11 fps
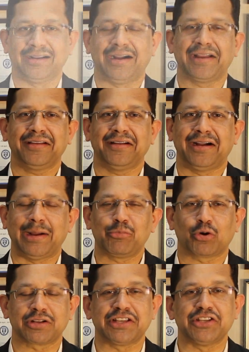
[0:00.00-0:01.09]
Hi, I am
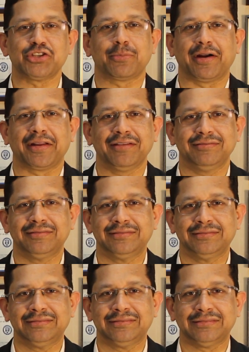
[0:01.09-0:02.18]
Dr. Sanjay Pandey.
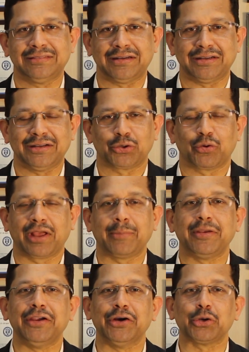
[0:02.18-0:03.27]
Today I am
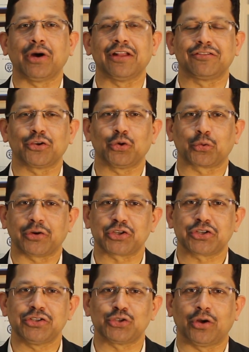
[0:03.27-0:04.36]
here to answer your
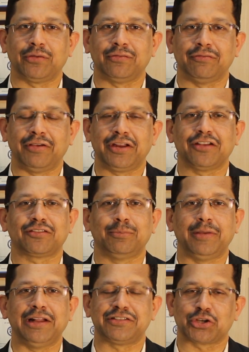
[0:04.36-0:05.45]
questions on various
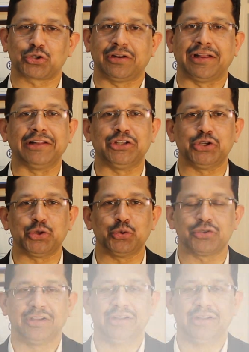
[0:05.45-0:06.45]
male sexual health issues.